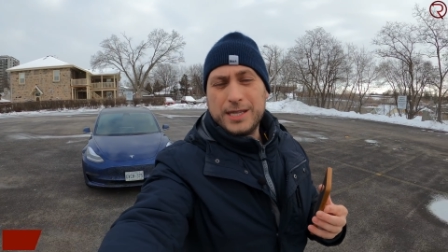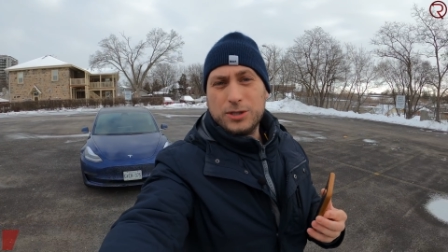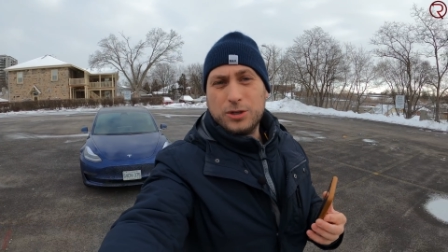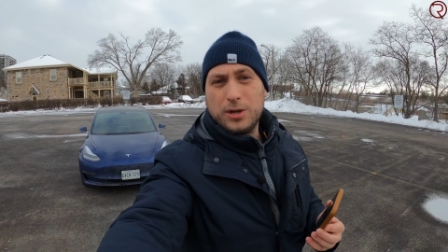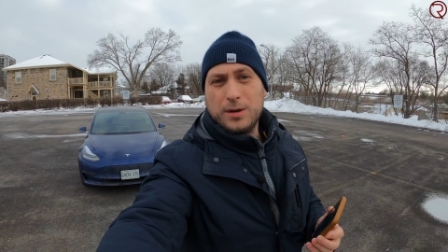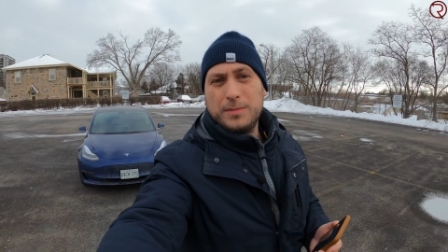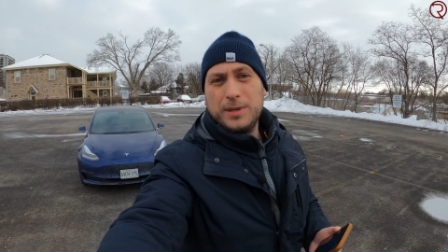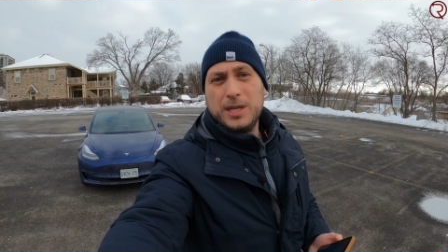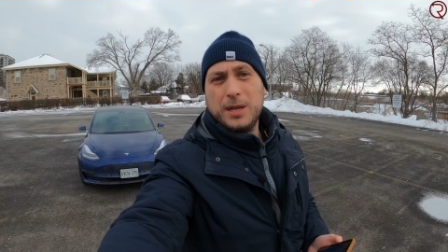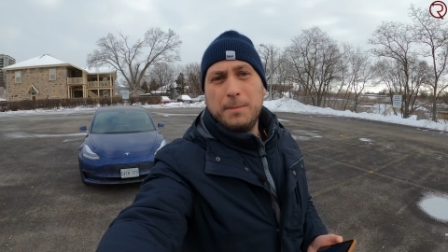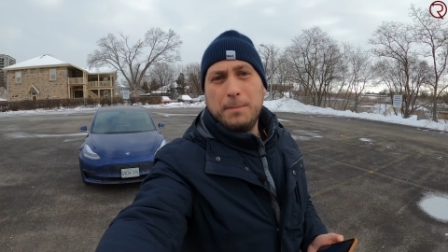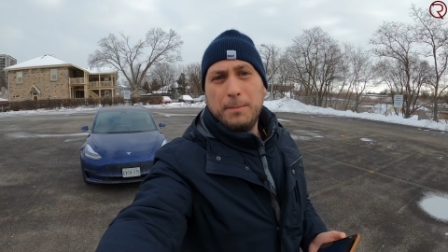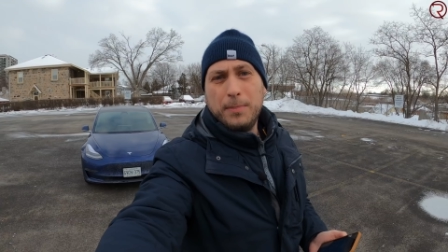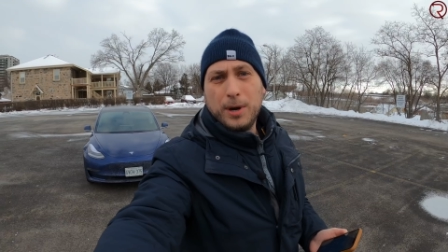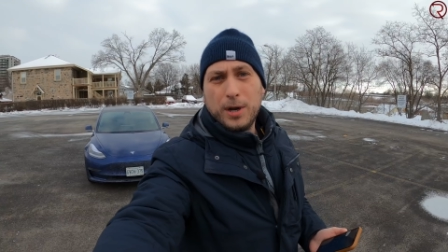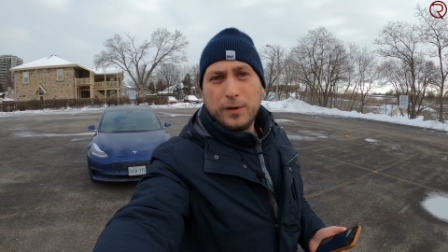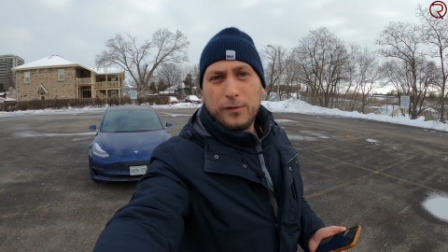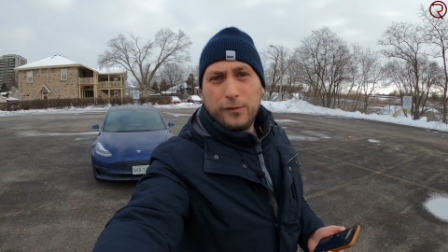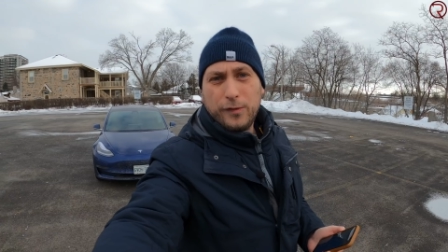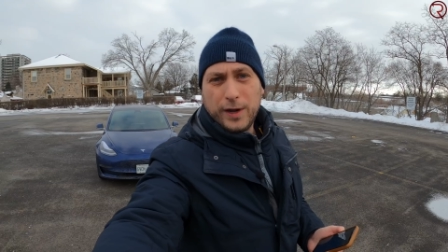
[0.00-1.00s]
is going to be the
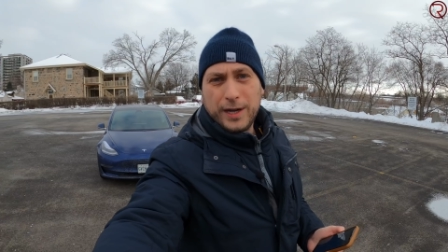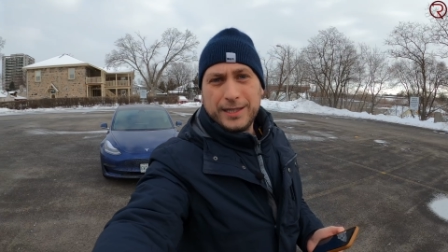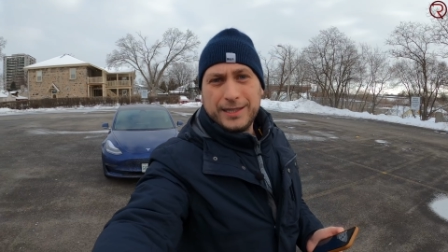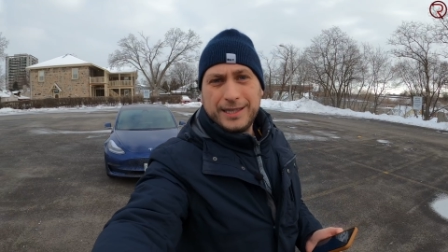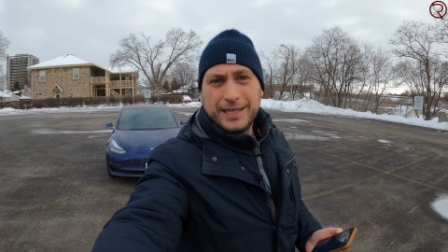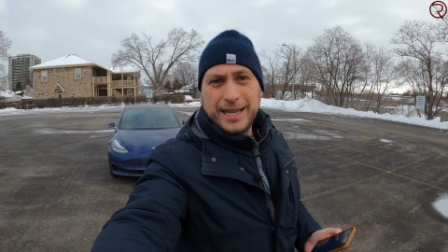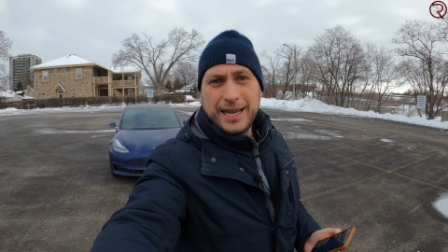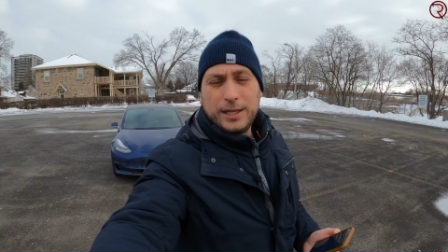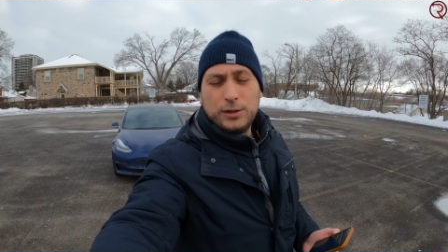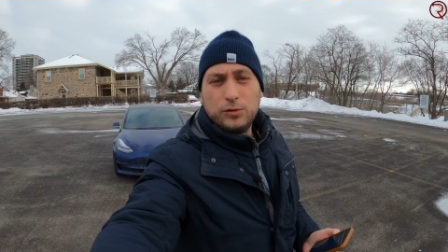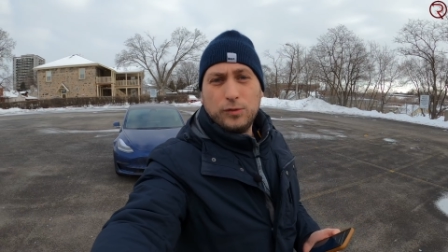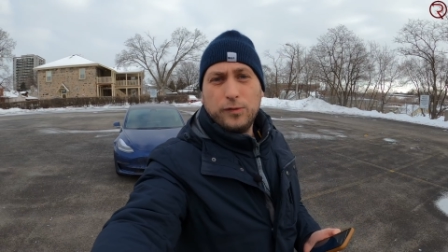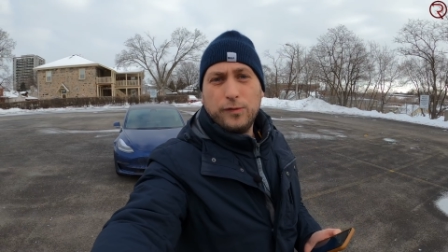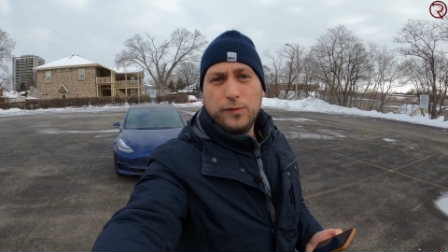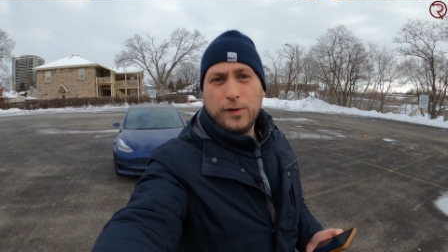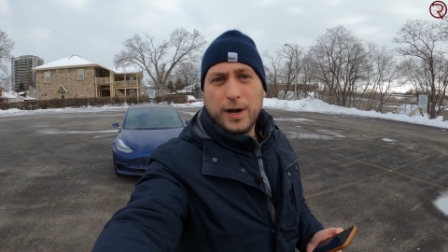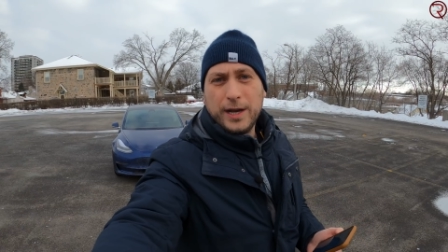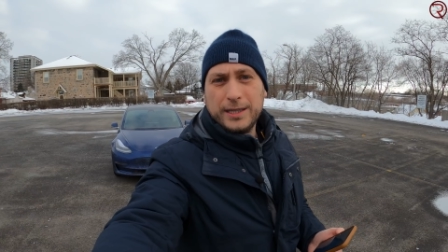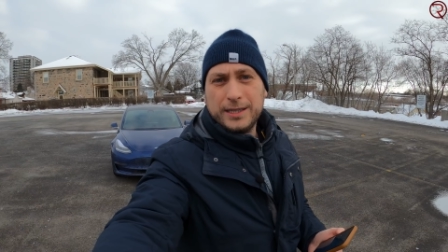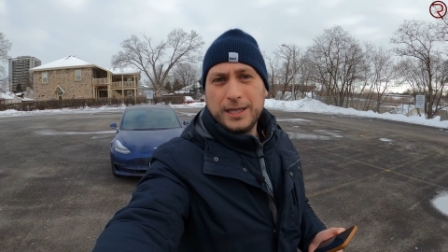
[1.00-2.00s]
perfect day to
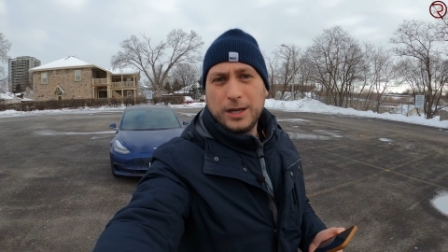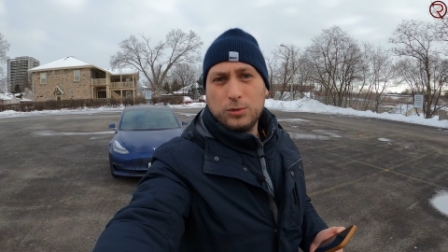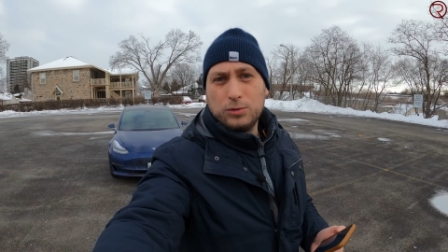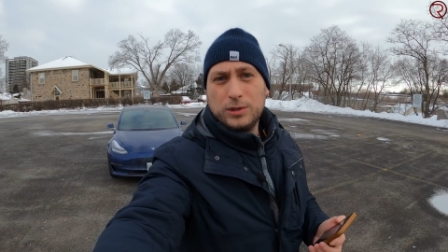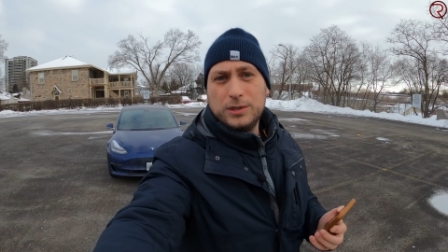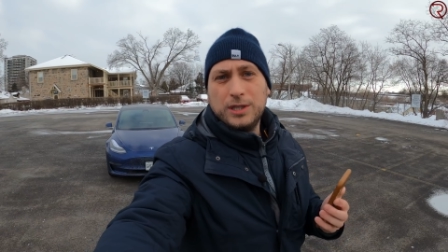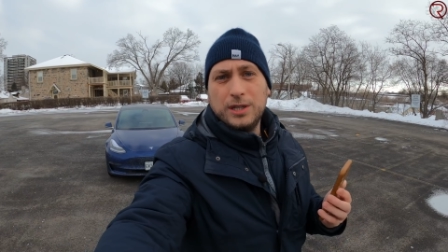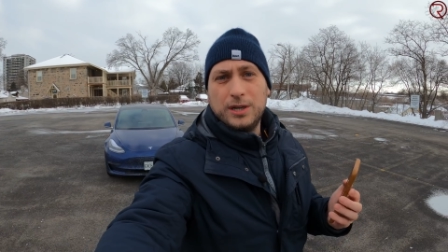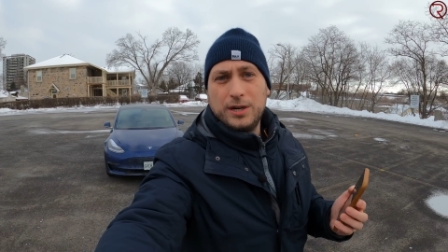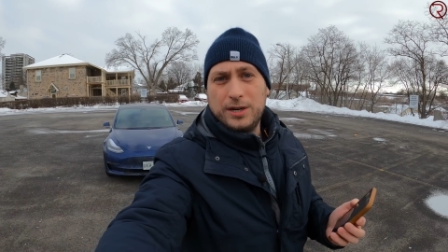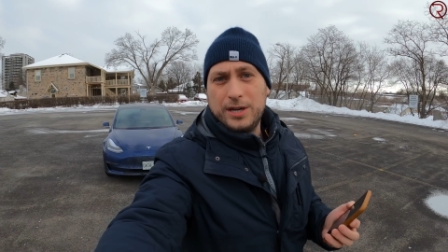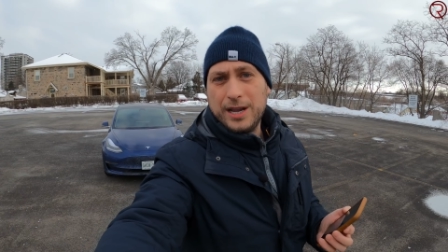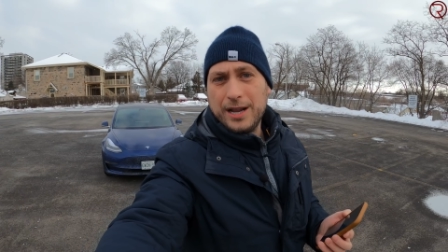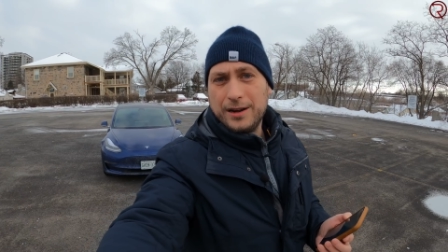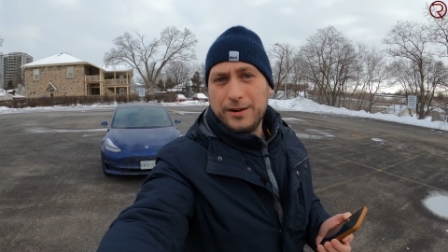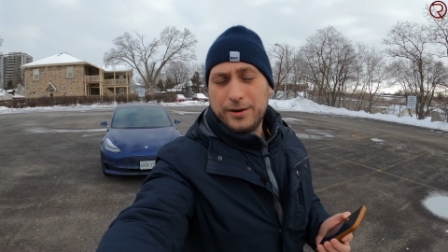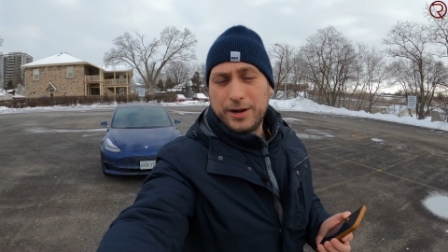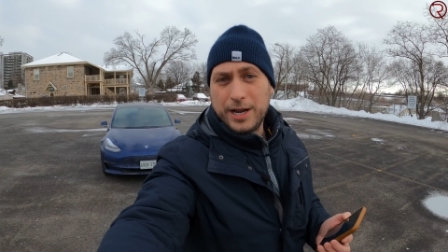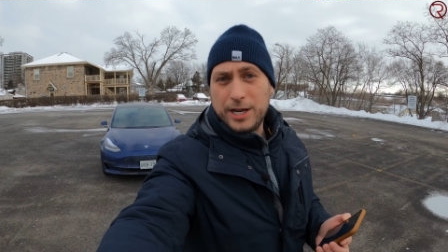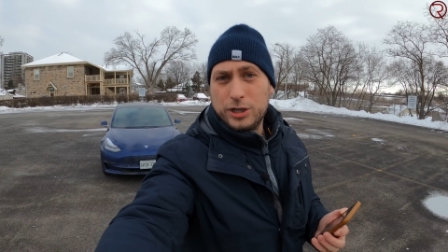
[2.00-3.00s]
find out the
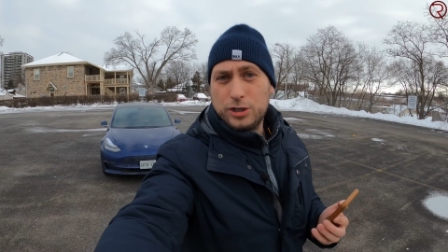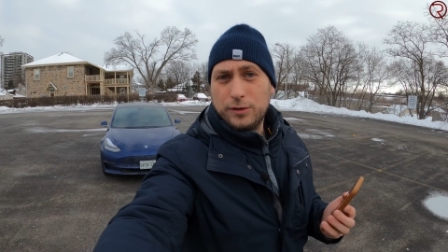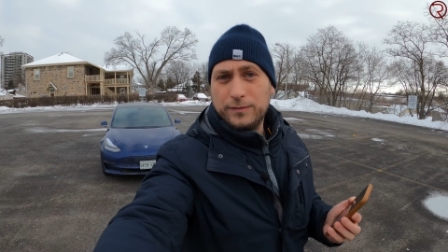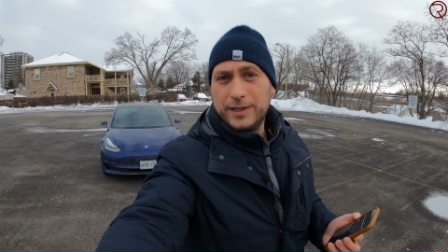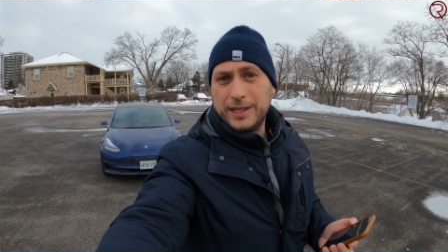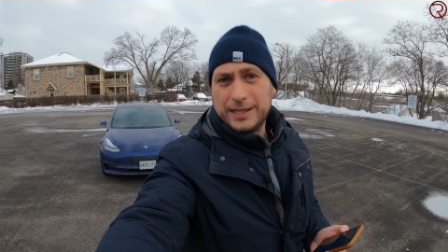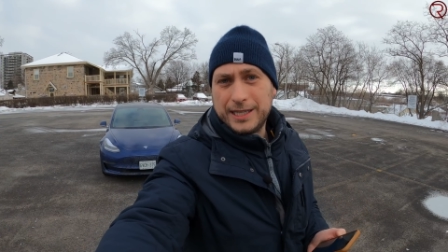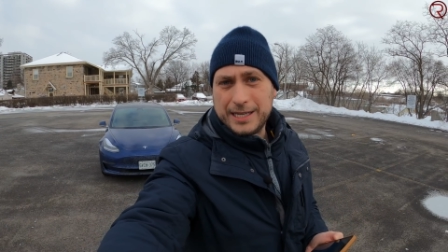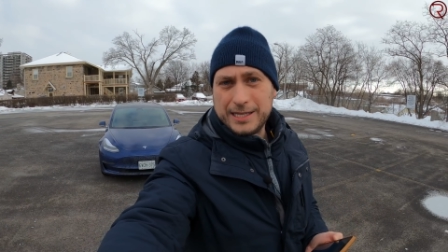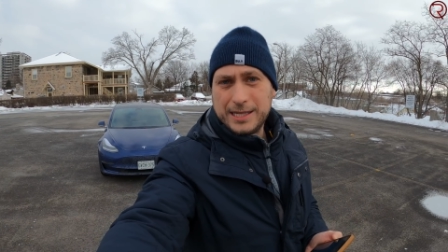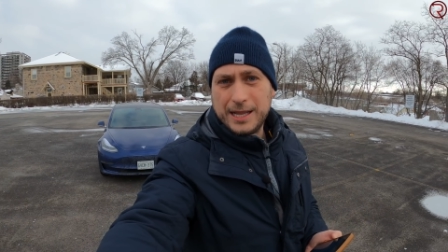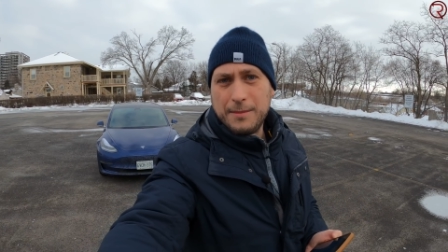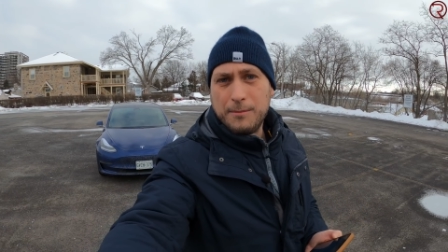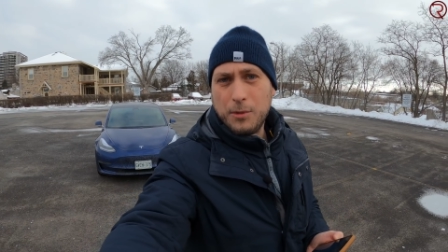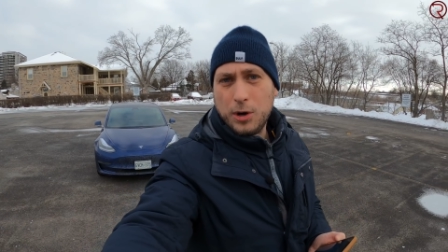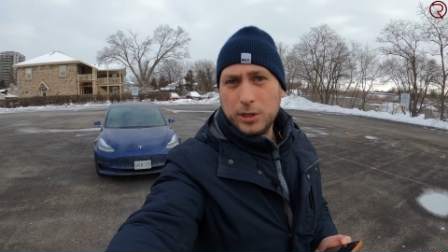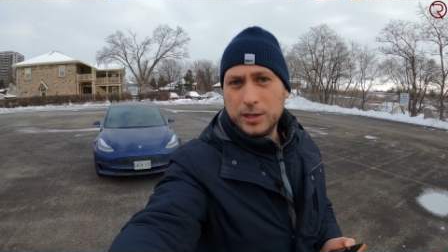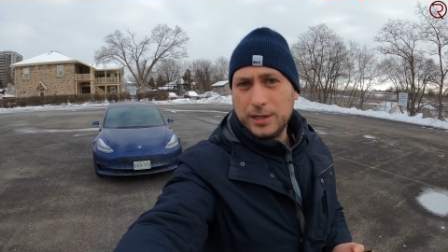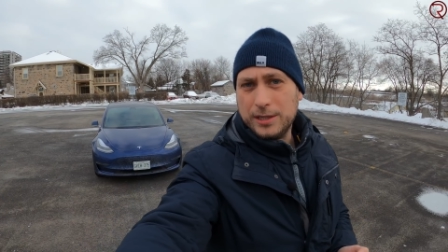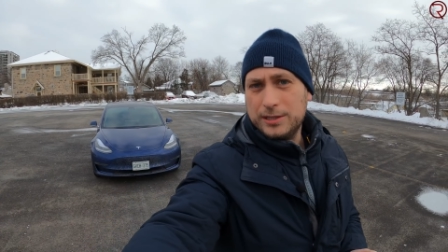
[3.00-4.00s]
real range of the Tesla
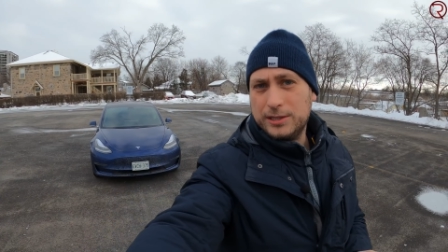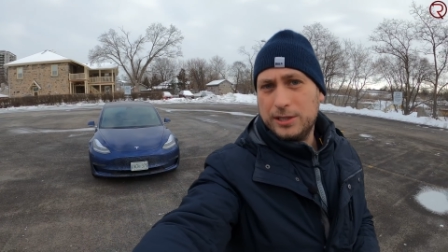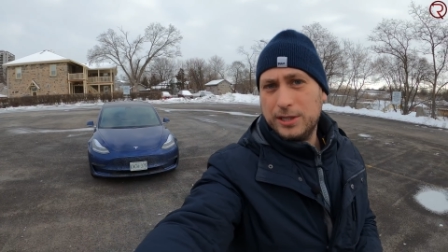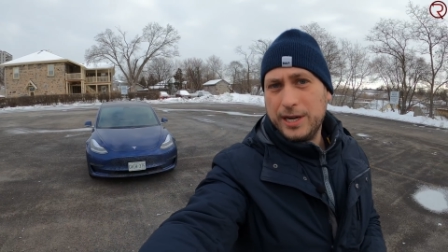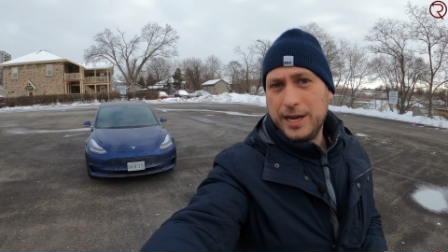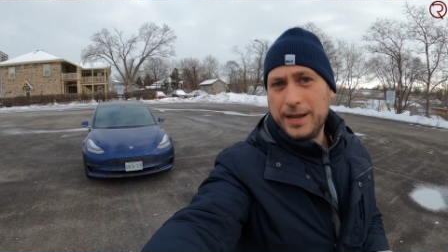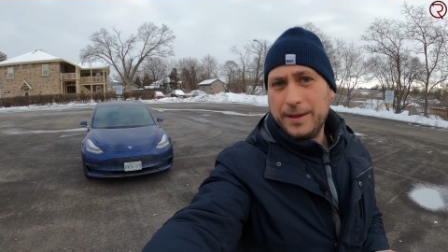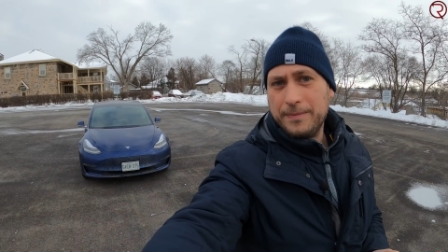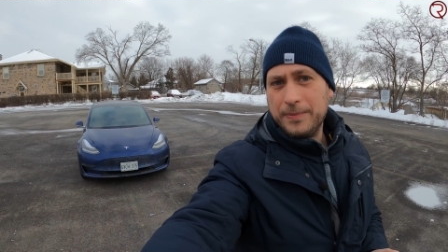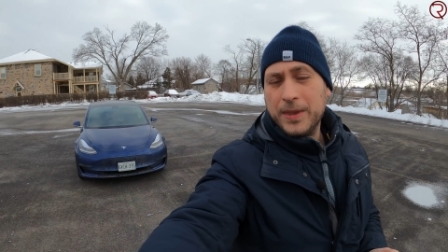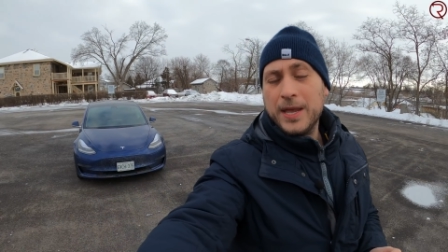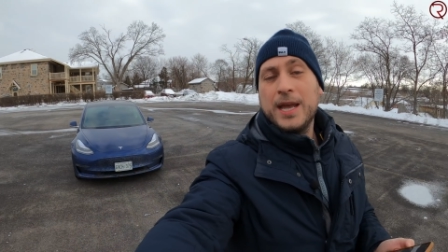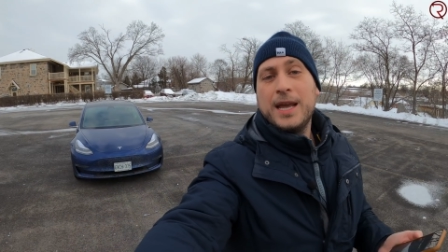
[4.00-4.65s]
Model 3